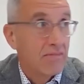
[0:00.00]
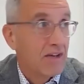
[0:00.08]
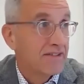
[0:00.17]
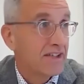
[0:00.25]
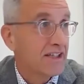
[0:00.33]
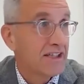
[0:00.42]

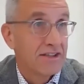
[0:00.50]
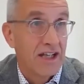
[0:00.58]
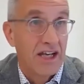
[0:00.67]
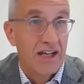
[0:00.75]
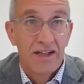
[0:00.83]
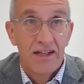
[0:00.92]
I think it,
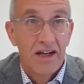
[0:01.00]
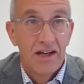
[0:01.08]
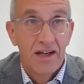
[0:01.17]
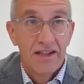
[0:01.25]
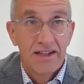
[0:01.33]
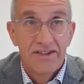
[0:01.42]
yeah, uh,
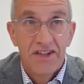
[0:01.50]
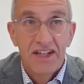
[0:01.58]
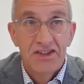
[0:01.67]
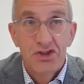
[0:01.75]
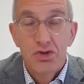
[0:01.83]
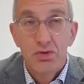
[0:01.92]
uh, day
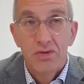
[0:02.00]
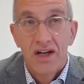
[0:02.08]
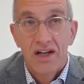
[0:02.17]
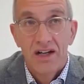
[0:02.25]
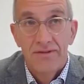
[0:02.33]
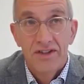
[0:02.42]
two
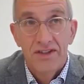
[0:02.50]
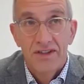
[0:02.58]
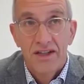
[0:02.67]
uh, after